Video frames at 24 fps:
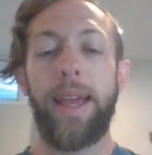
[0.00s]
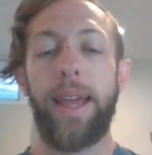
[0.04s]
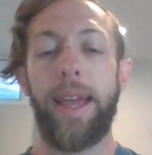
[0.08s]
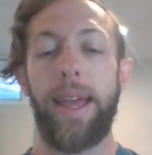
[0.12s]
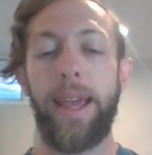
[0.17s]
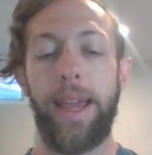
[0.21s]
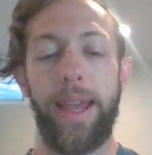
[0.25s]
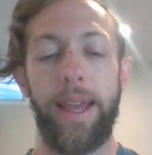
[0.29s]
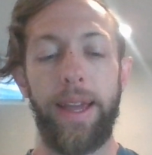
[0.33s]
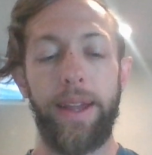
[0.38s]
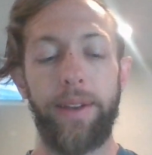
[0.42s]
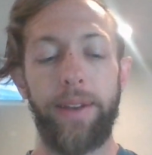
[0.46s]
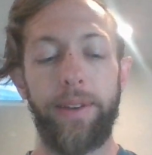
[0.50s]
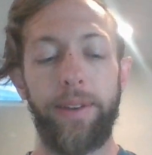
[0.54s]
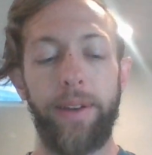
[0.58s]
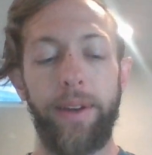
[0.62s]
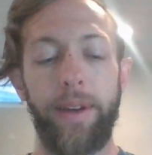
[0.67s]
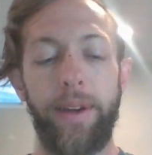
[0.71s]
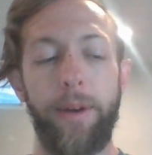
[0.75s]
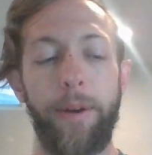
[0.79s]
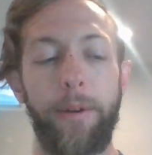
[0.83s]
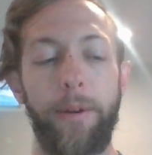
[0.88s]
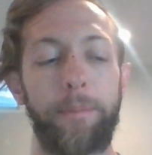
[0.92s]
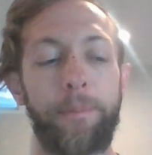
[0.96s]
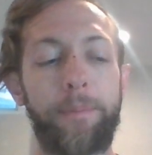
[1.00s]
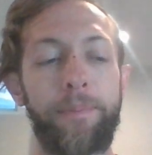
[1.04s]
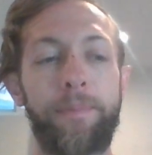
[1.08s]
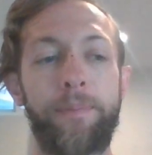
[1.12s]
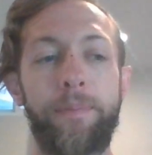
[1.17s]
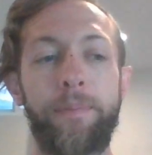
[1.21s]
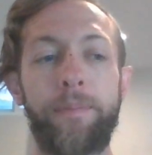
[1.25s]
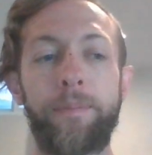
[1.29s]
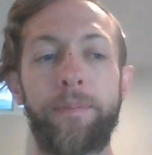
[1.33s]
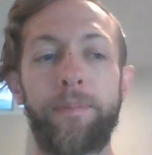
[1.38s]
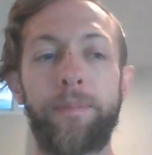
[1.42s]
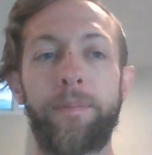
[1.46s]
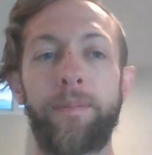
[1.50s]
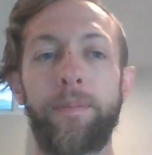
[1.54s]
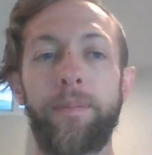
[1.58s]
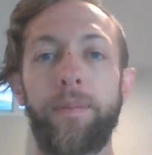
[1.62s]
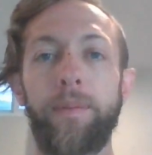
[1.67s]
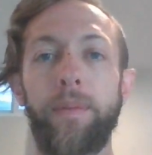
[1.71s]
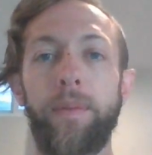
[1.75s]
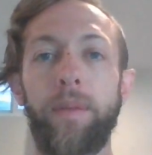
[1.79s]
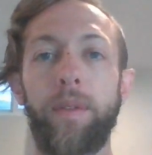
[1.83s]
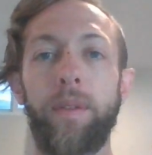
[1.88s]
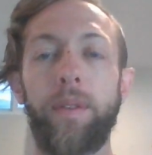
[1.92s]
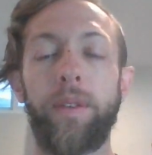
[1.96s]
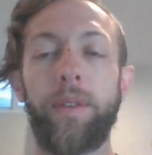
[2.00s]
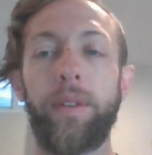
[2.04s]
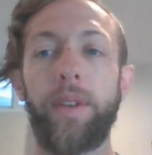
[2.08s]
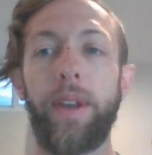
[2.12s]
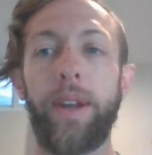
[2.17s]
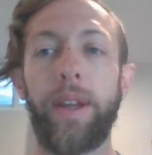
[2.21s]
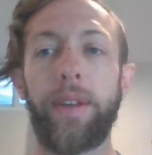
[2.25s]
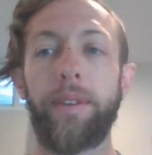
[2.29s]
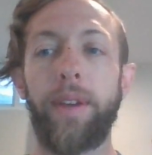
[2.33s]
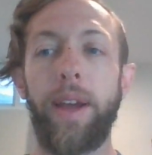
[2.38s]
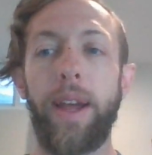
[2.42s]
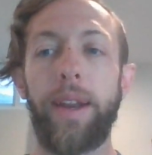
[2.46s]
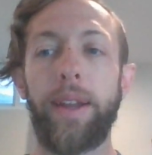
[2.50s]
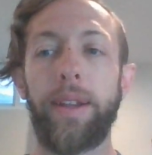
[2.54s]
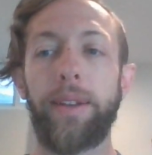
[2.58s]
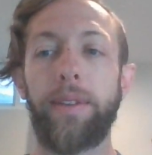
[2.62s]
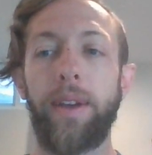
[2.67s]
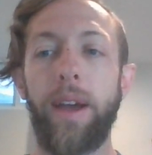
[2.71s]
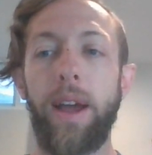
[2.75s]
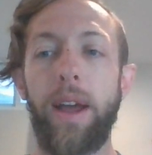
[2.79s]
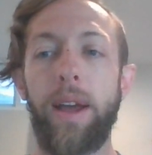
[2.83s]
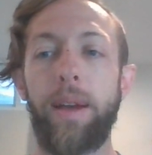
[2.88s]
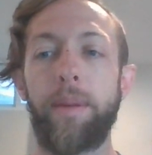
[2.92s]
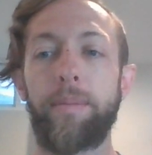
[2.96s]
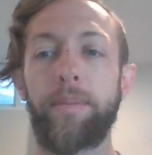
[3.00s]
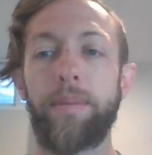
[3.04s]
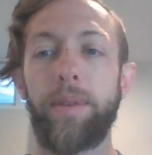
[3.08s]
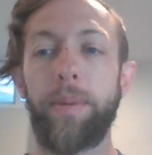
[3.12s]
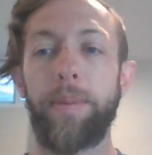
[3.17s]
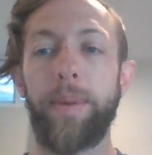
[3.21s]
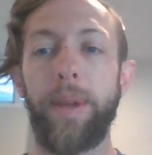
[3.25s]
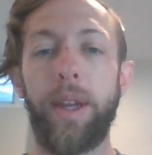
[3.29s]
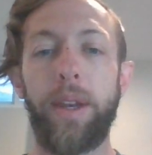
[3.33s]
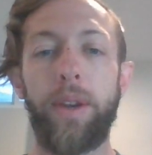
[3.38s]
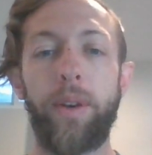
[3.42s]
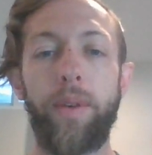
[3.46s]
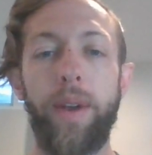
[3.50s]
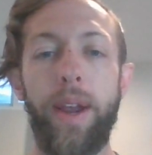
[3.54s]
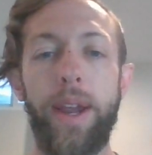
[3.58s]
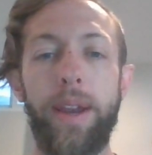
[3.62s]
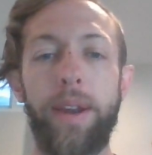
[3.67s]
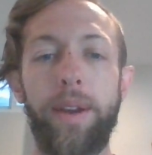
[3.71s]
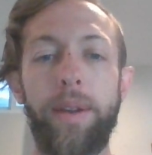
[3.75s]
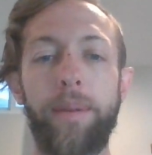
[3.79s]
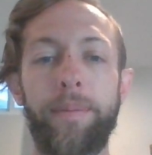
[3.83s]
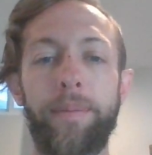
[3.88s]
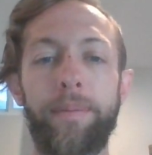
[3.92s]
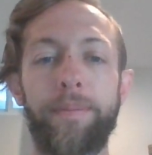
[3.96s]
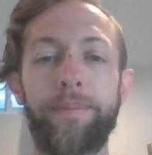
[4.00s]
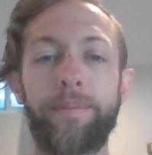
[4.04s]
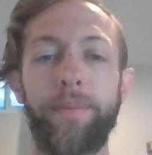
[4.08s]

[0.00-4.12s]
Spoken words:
And it's an exciting time to be in uranium.